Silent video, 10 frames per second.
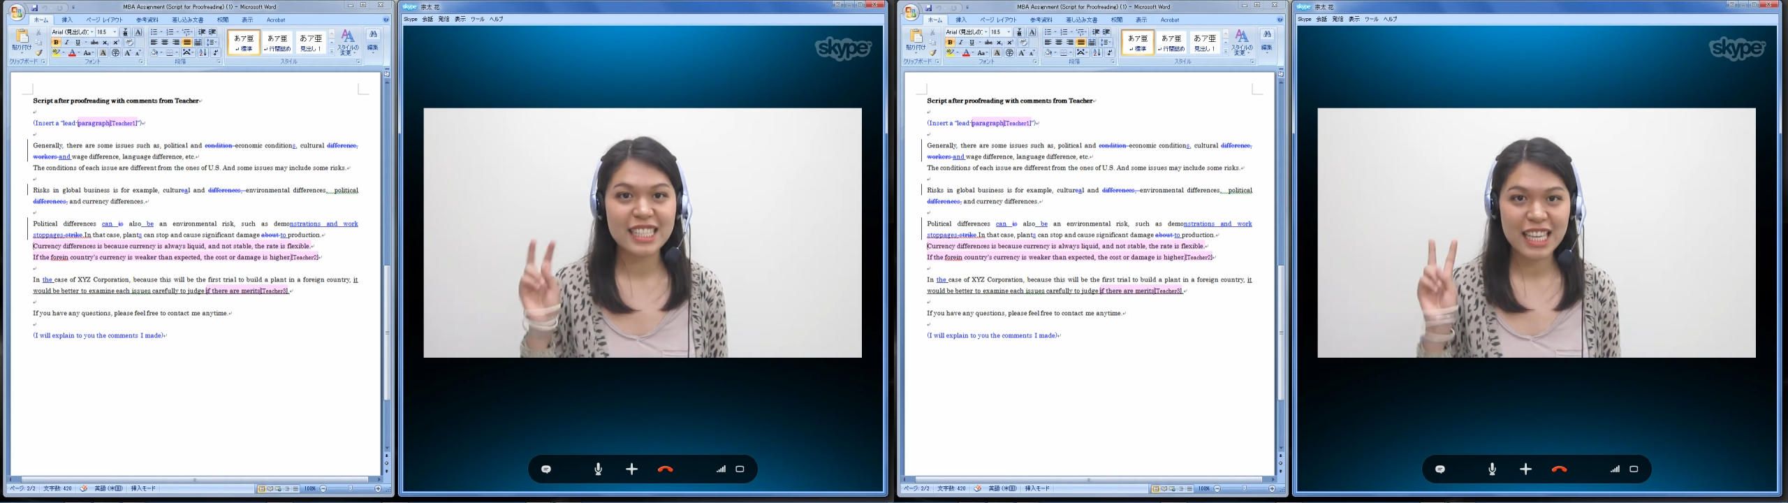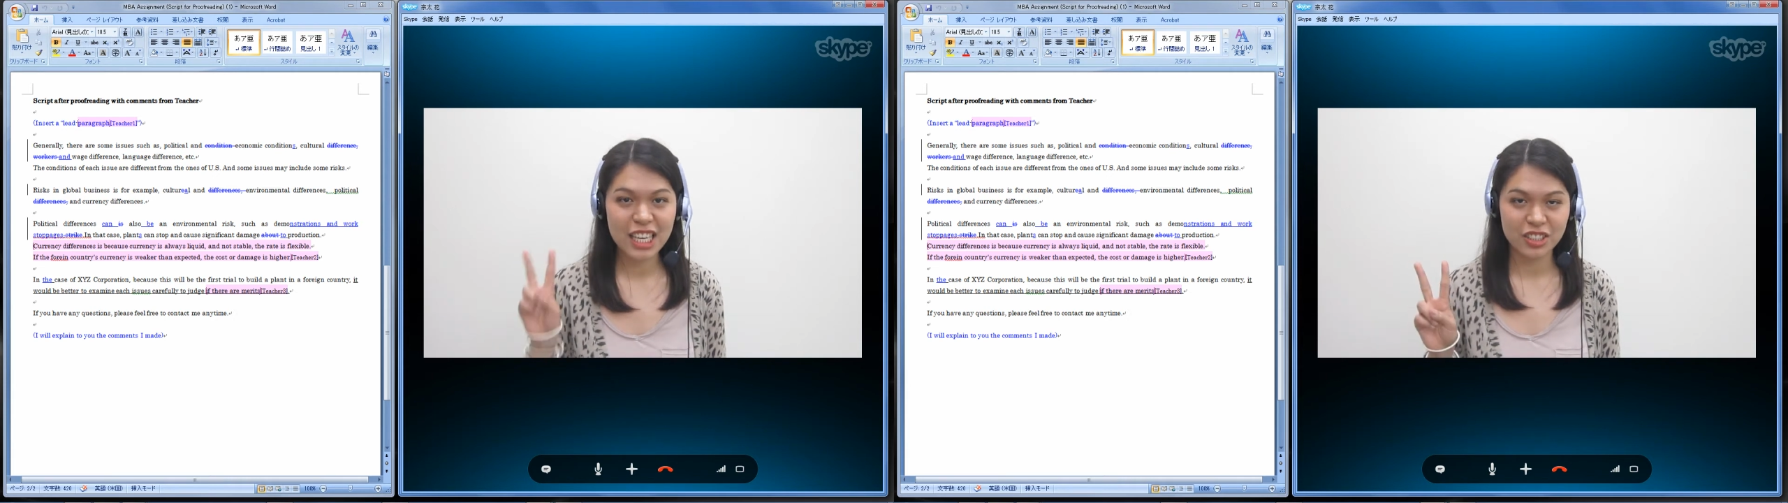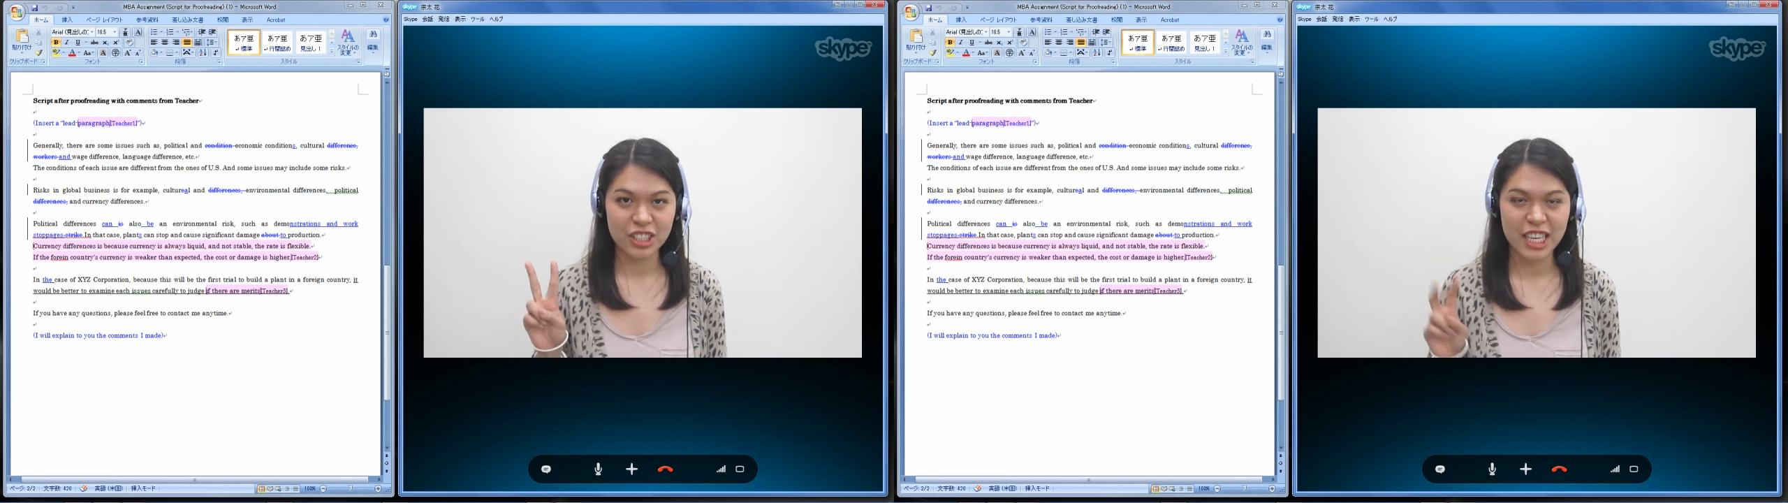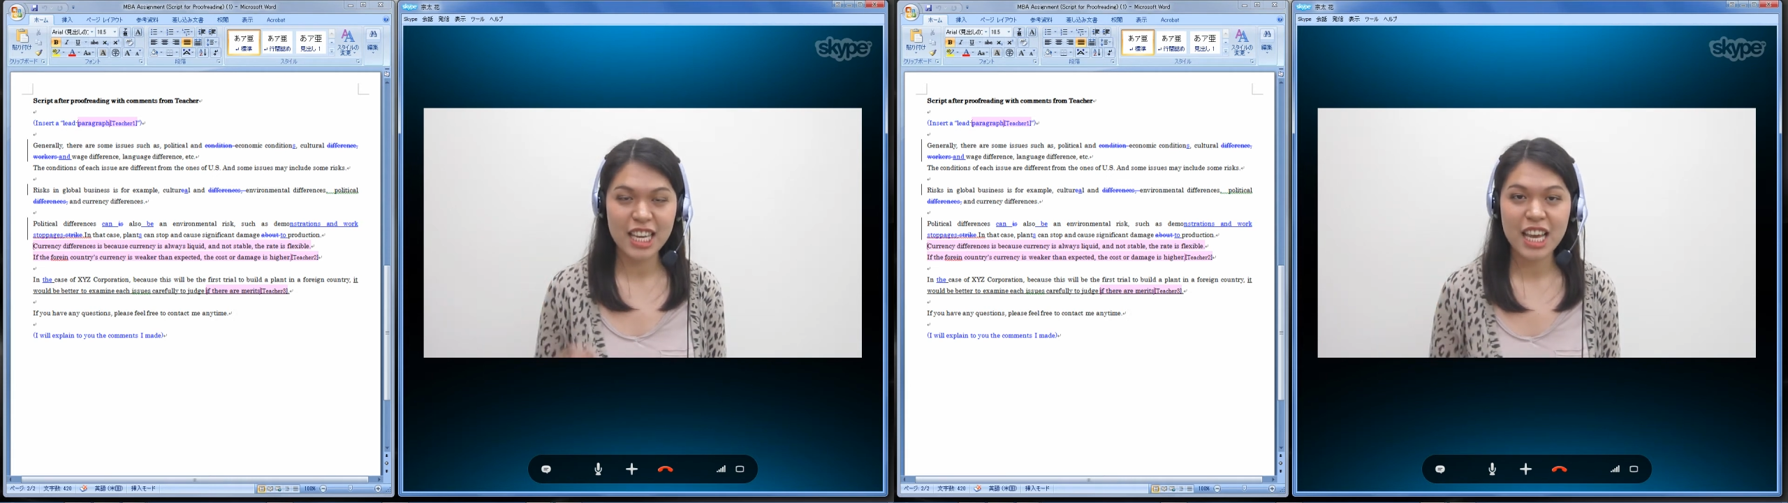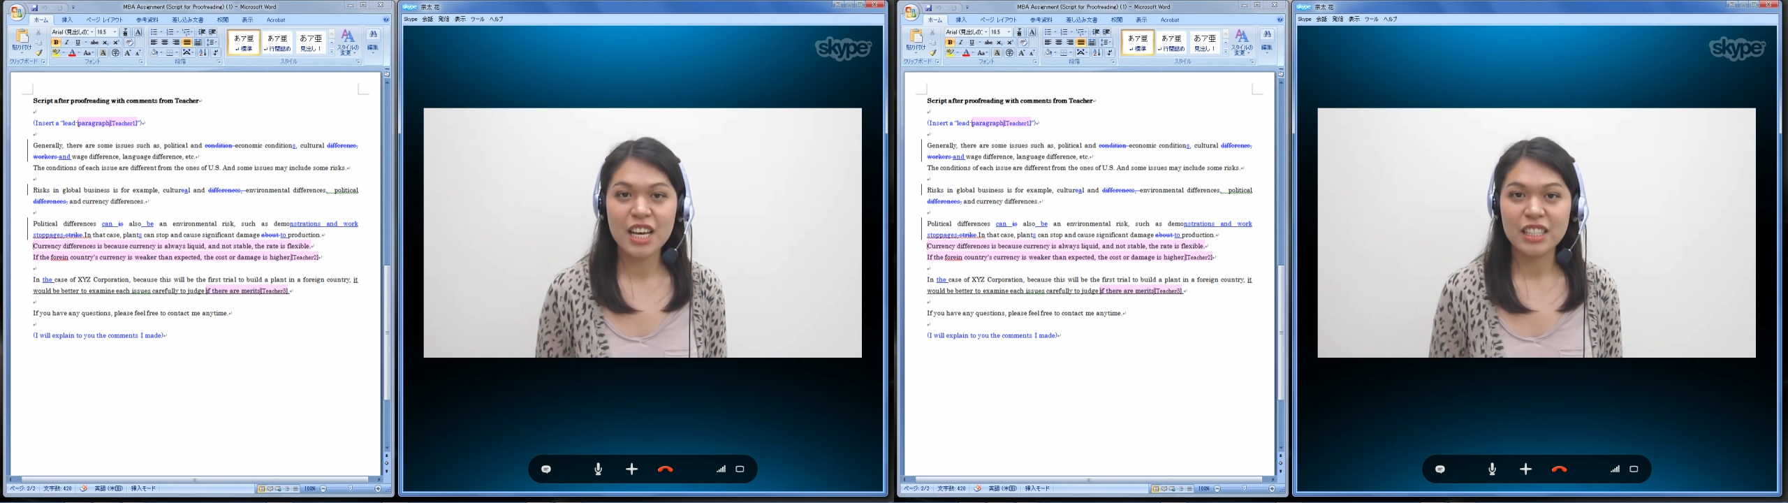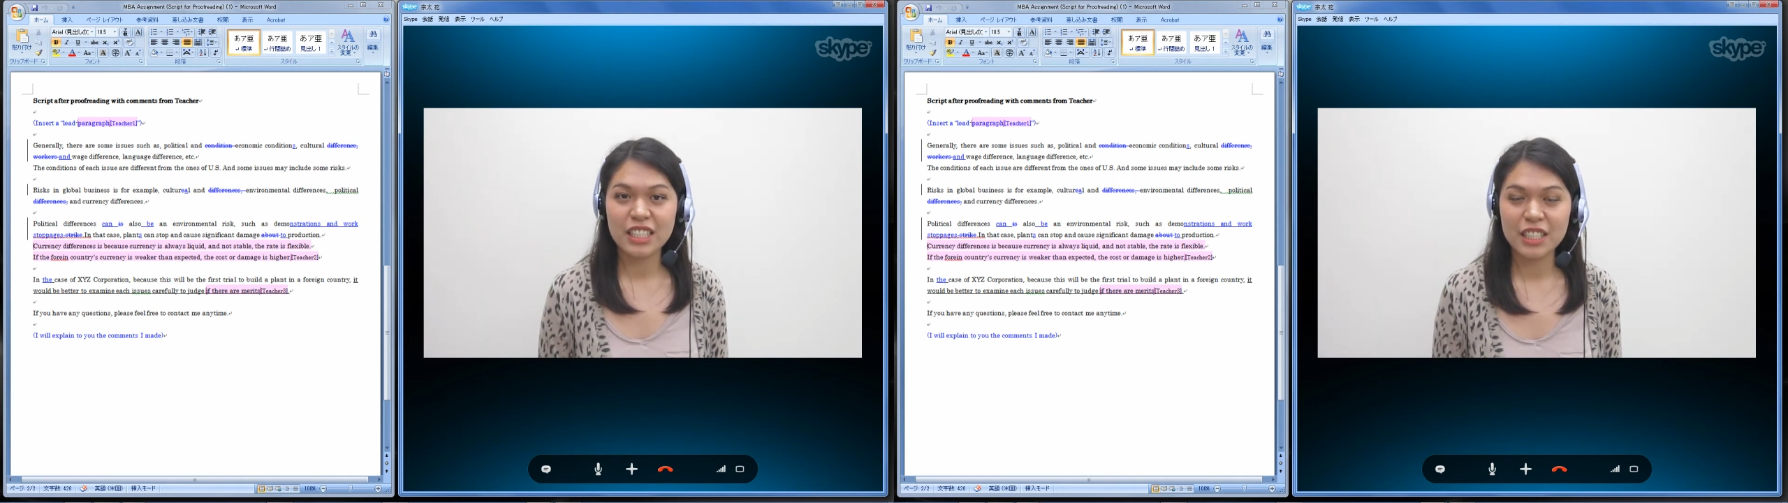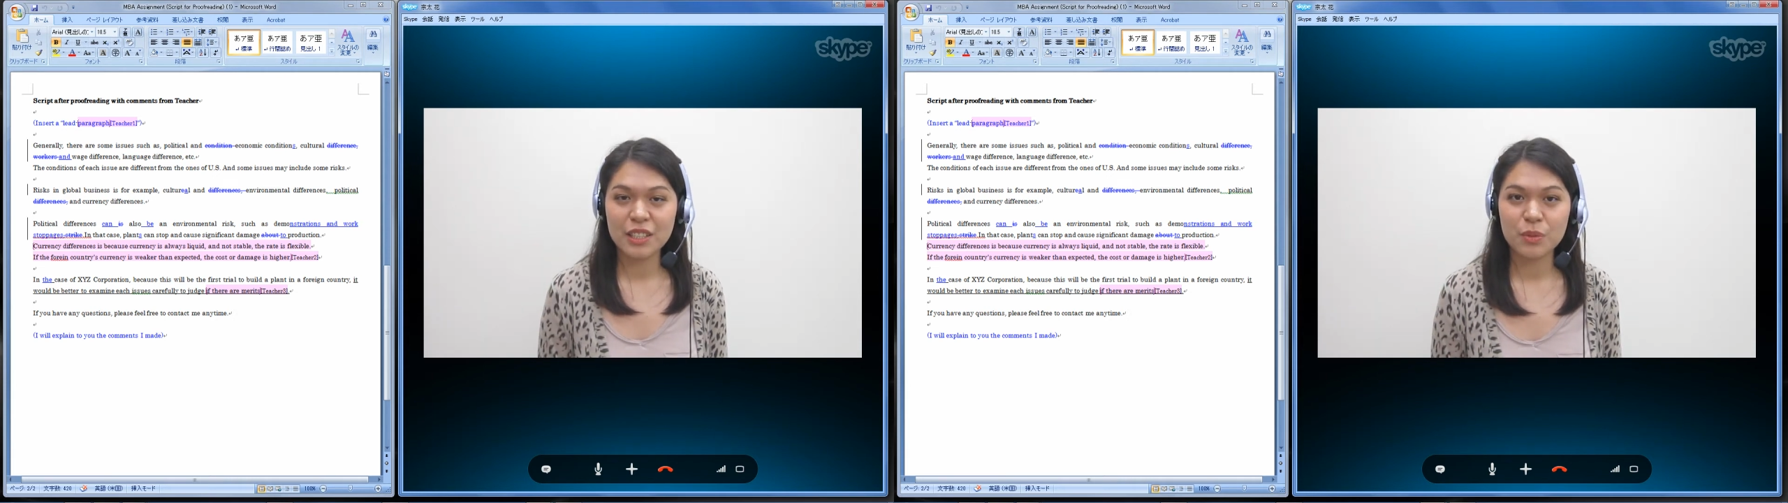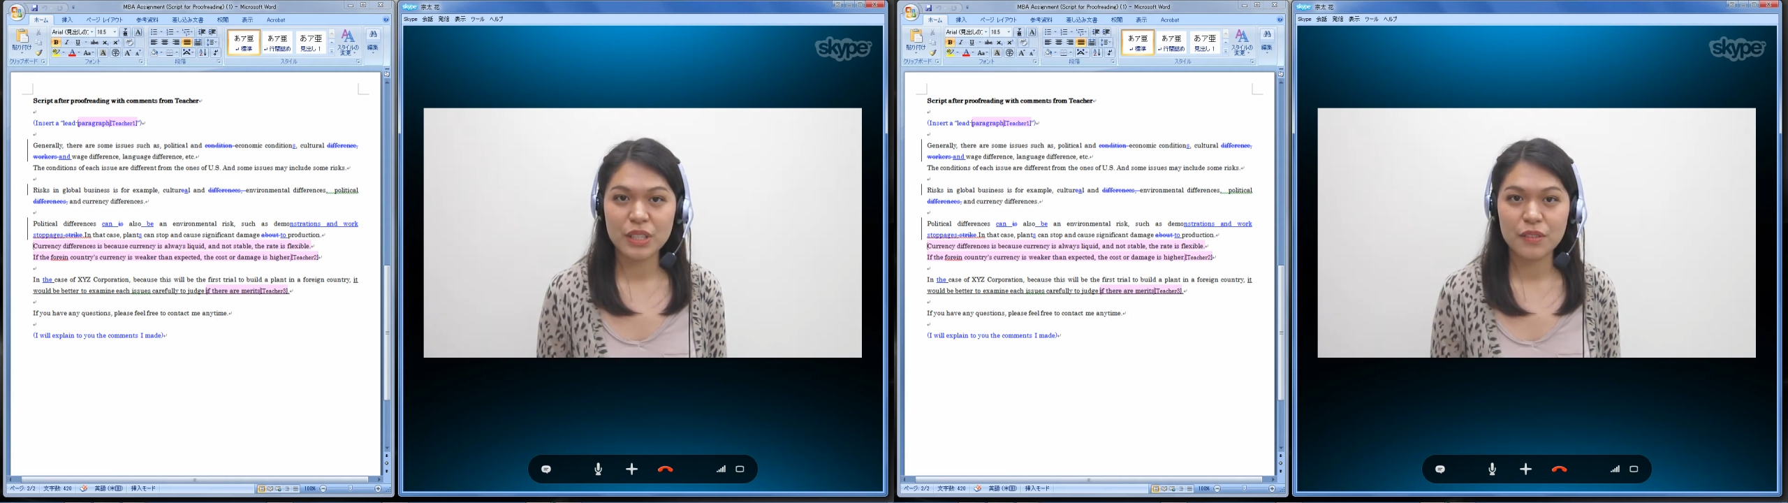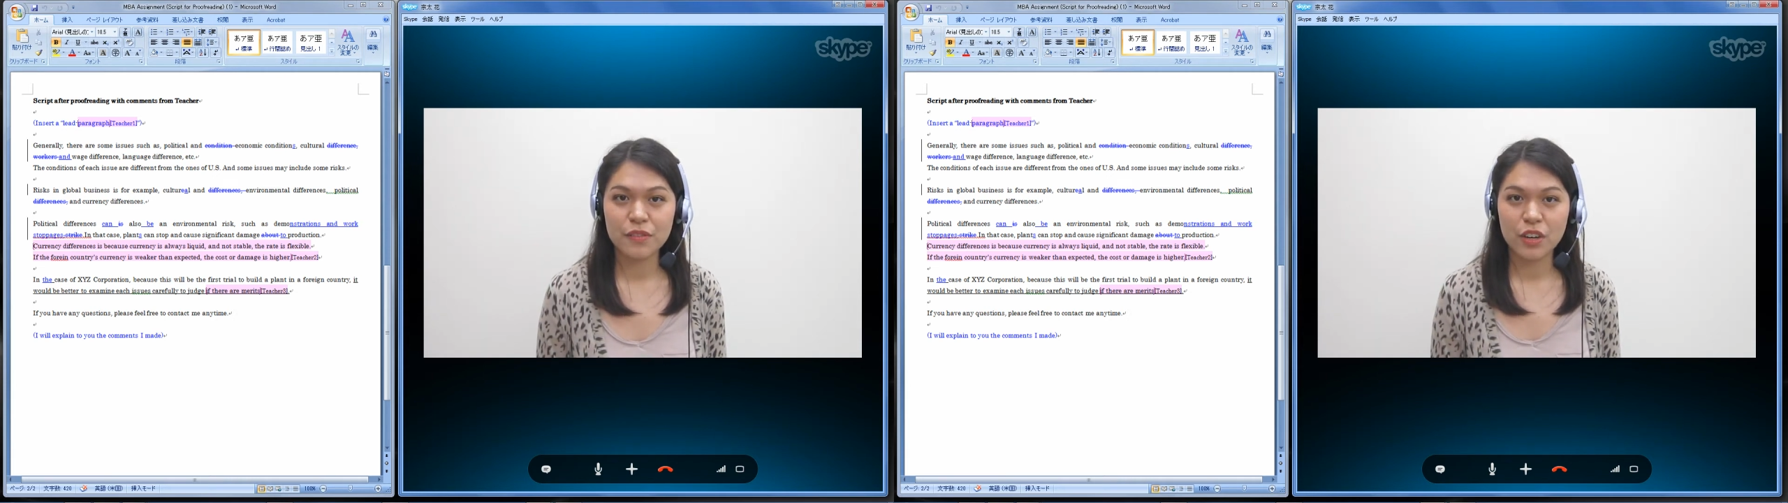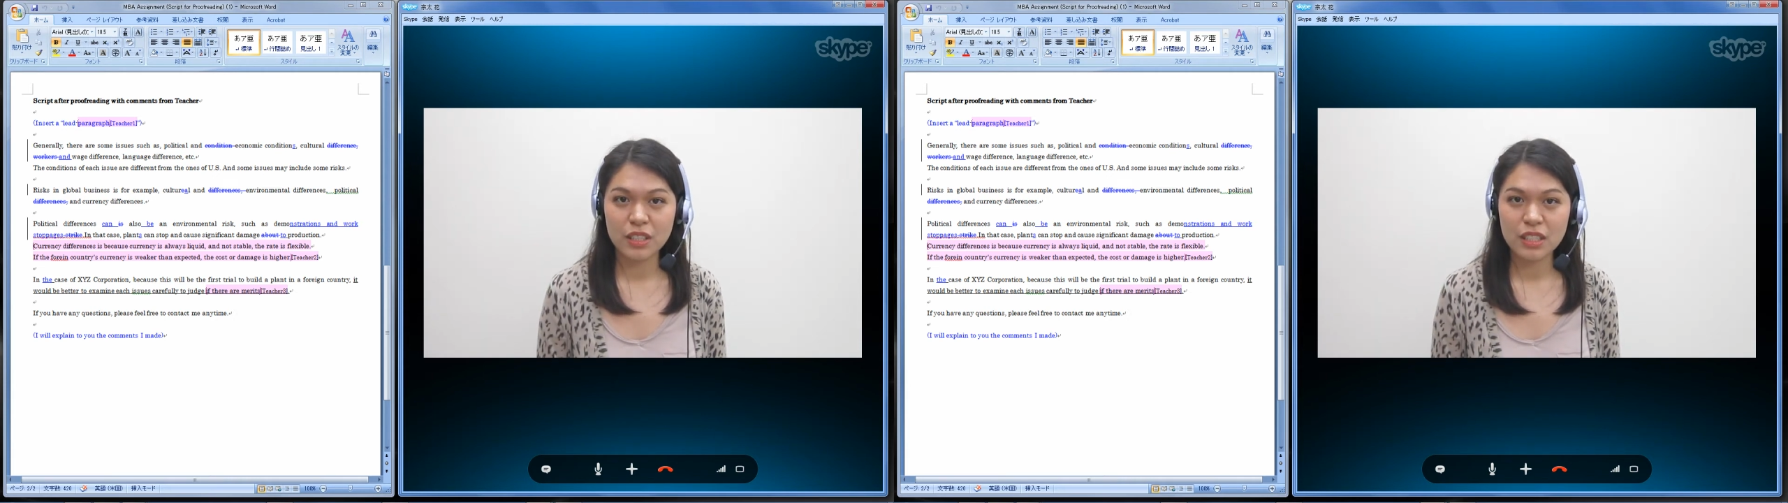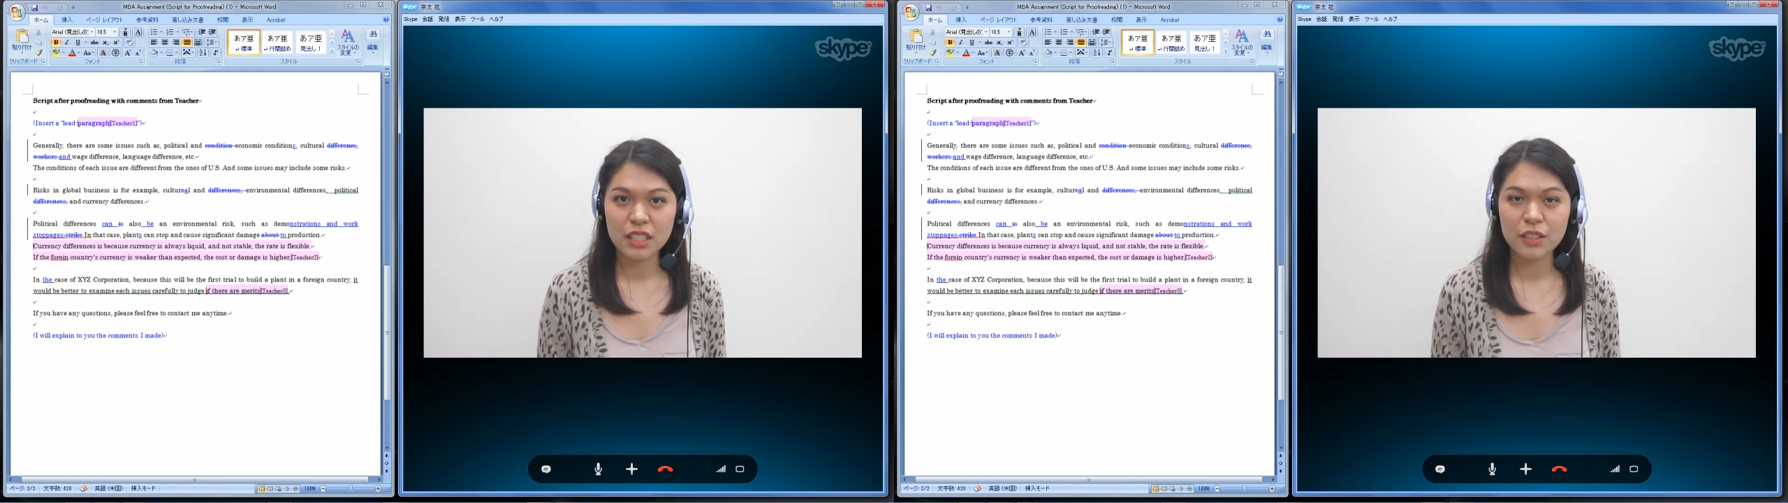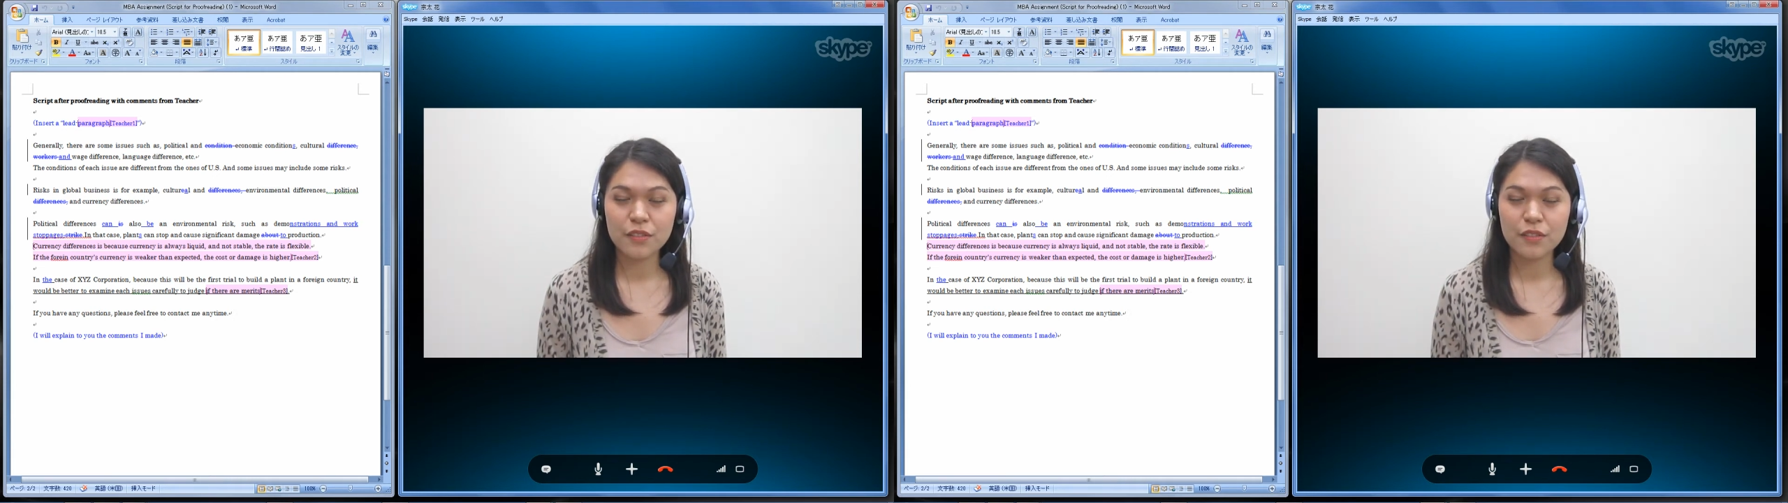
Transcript: Secondly, dealing with the volatile